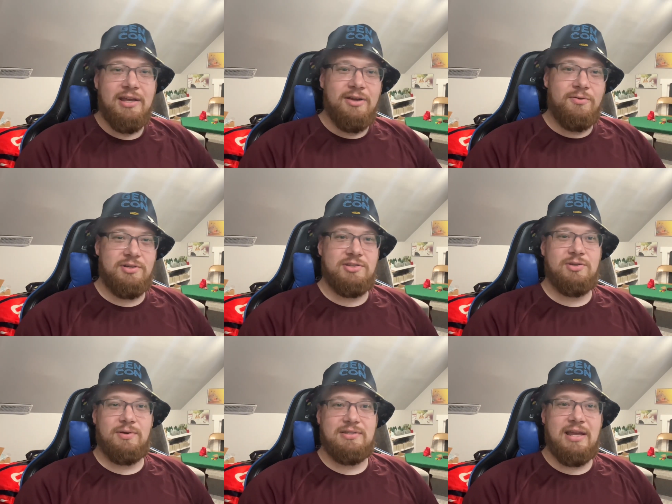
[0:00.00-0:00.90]
were just
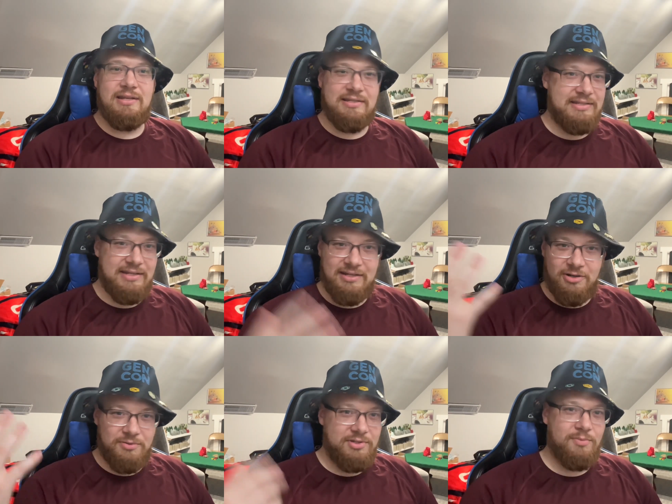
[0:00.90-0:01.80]
so excited to see,
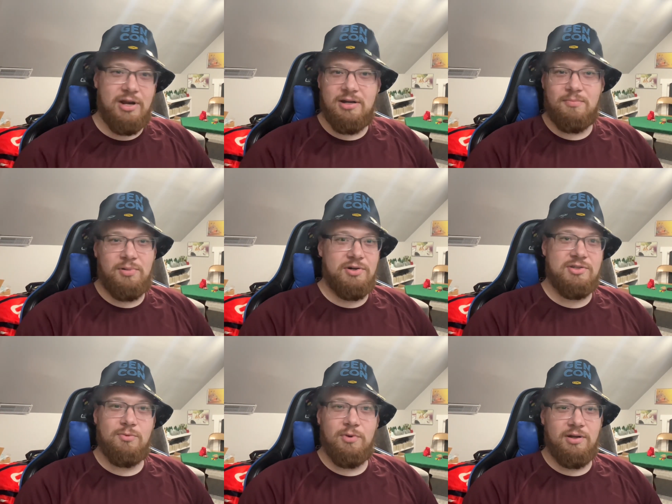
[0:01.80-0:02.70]
some random
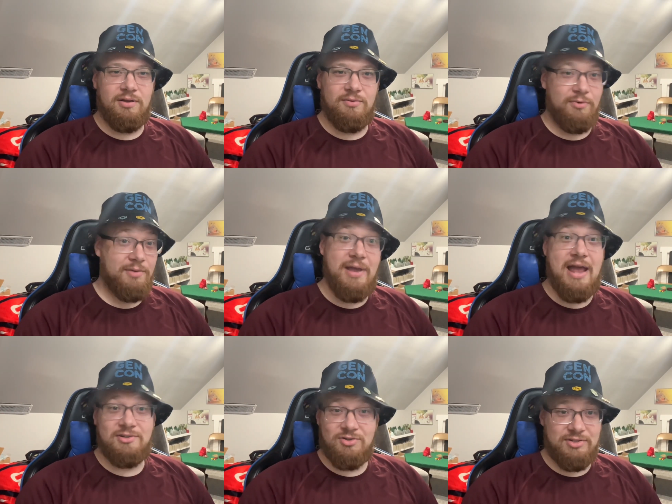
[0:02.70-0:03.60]
person win a
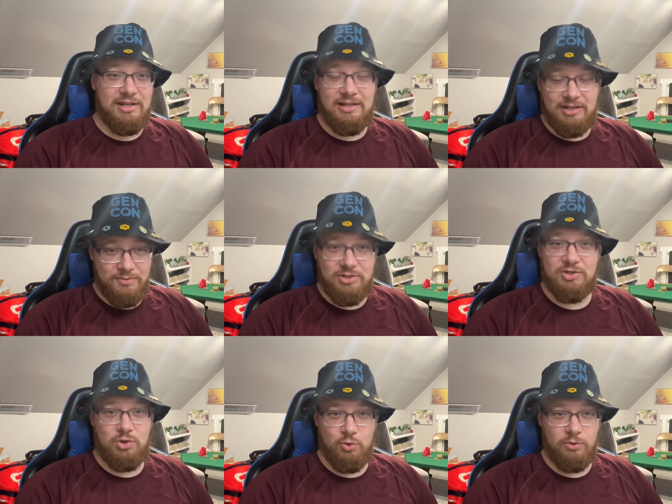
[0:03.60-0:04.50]
master set. Like, it was
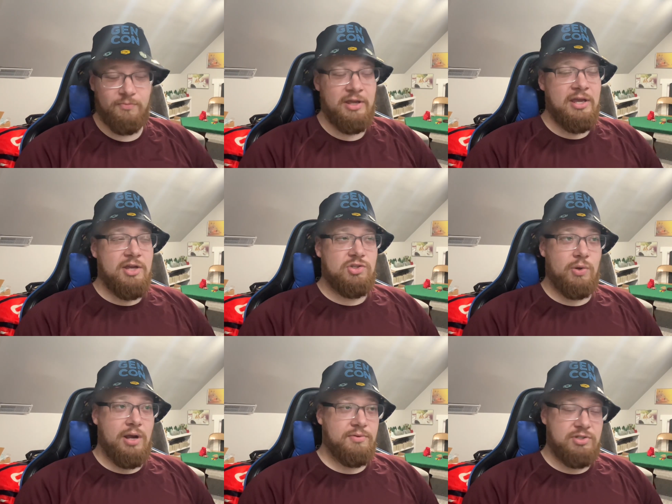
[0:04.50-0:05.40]
just cool.
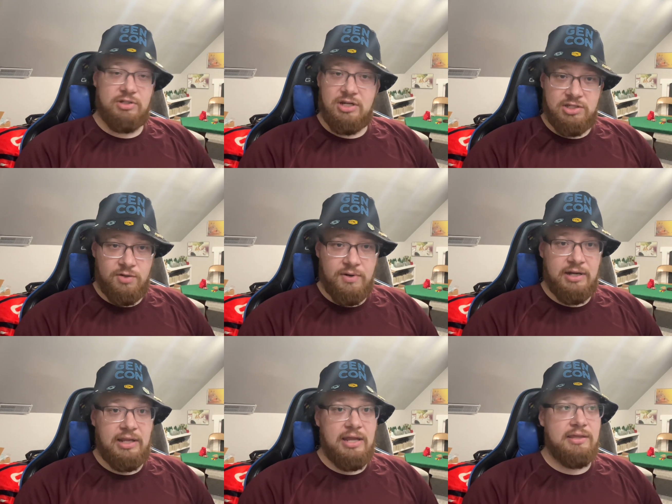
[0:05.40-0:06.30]
So I would suggest to
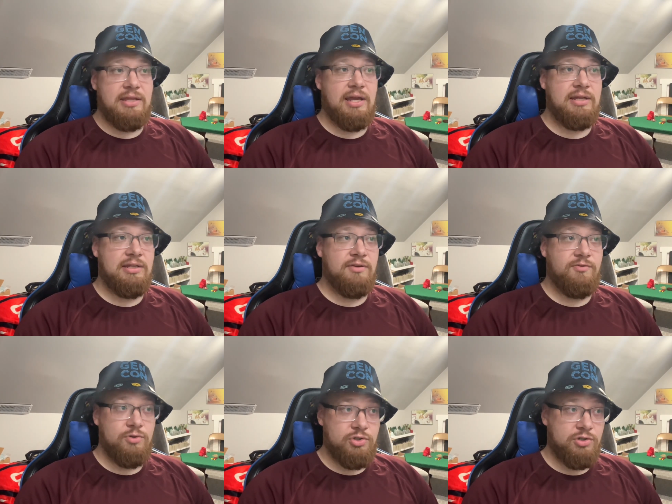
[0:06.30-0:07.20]
Renegade that in
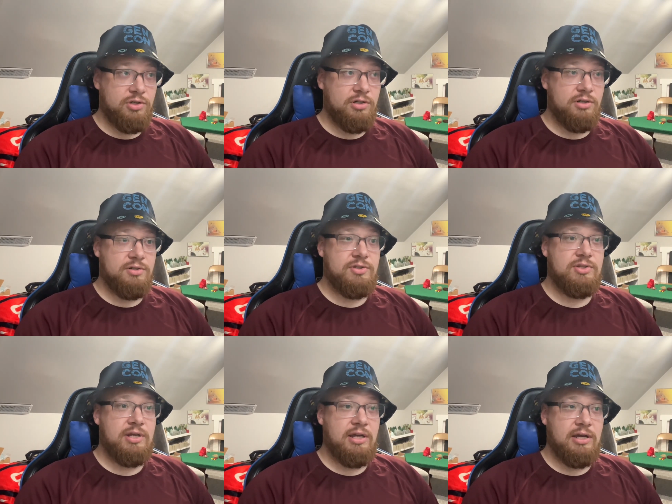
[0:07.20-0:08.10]
future
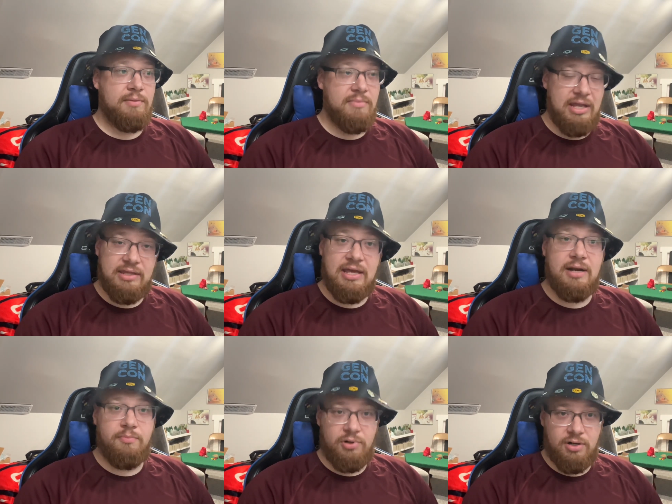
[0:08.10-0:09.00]
years, make
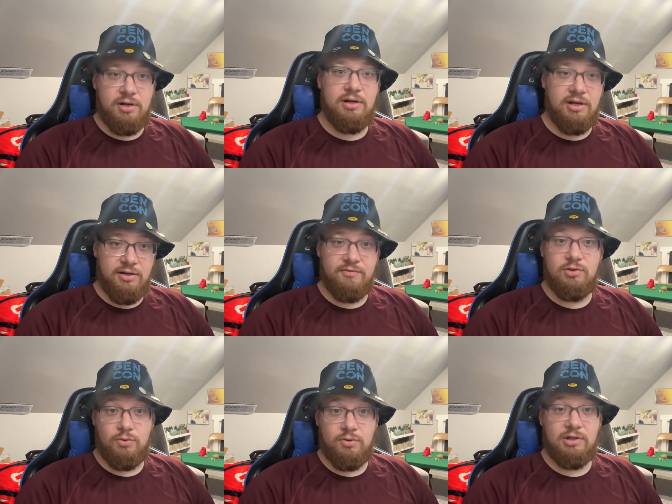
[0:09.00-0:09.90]
that a part of
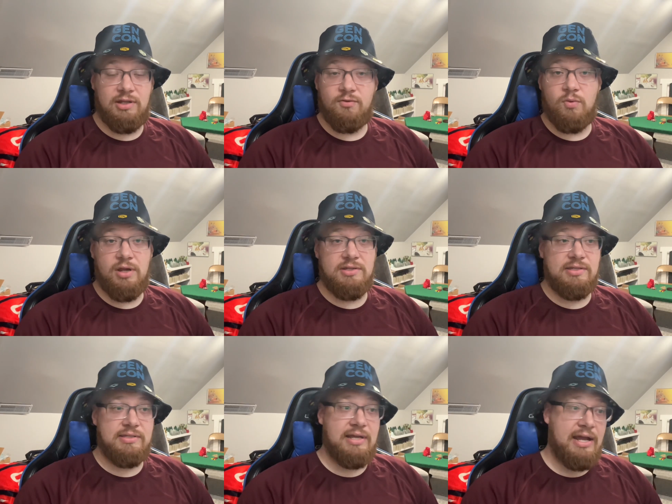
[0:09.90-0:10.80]
your giveaways.
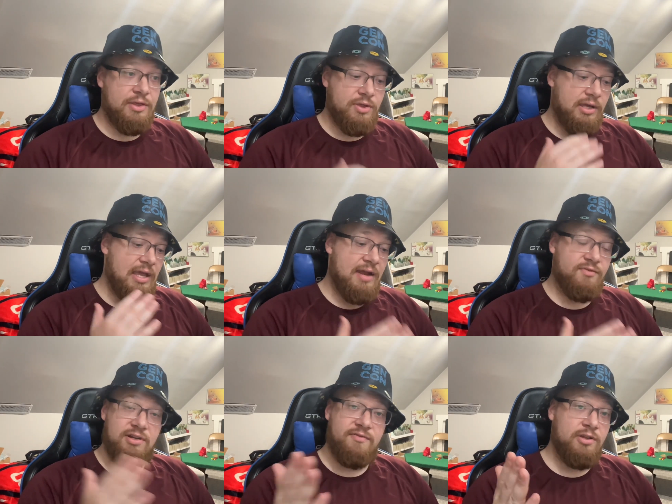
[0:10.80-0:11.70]
Is that I think
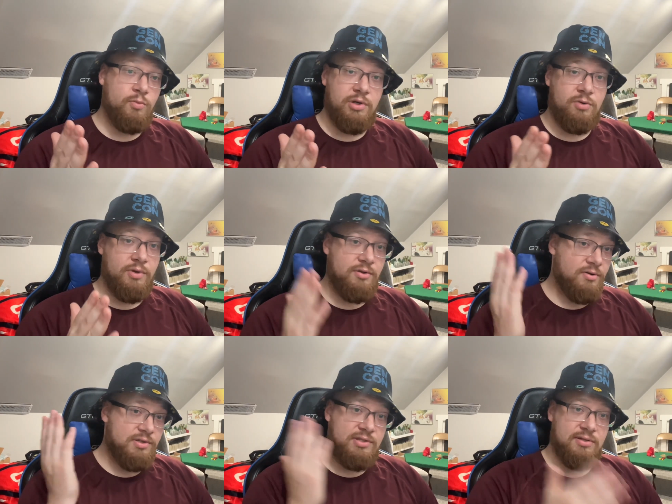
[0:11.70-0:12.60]
every event winner,
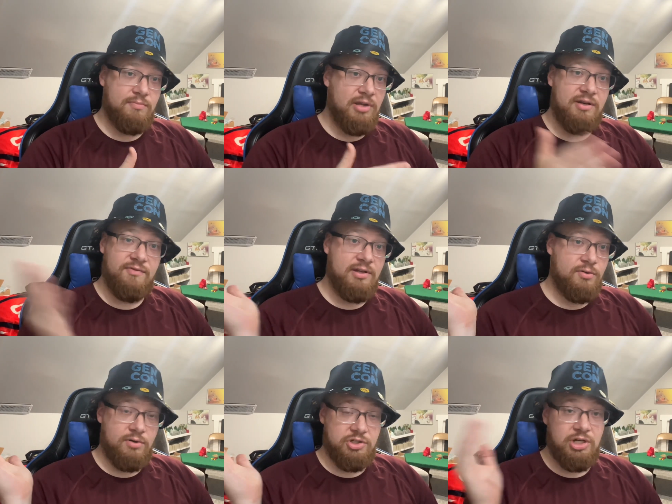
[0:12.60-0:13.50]
whether it's a main event
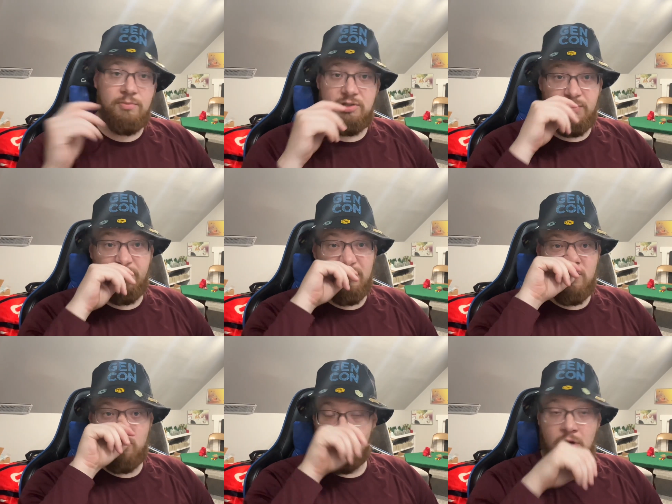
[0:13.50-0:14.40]
or a championship event,
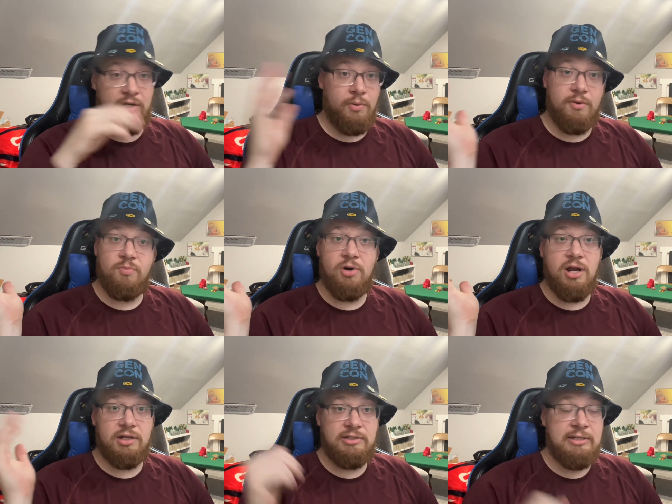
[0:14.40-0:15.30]
should walk away with
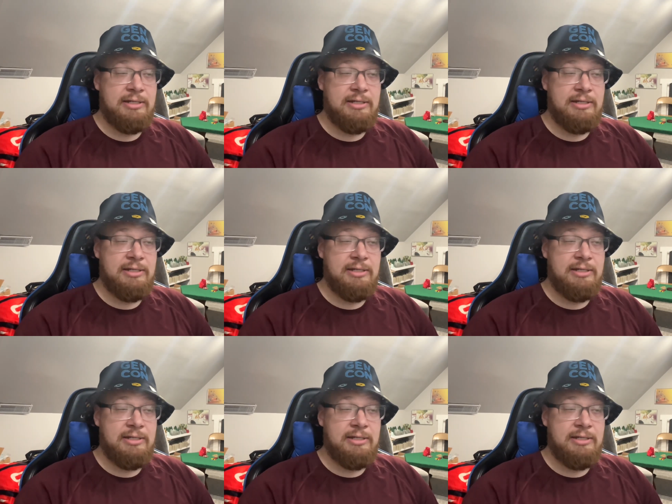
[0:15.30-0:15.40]
product.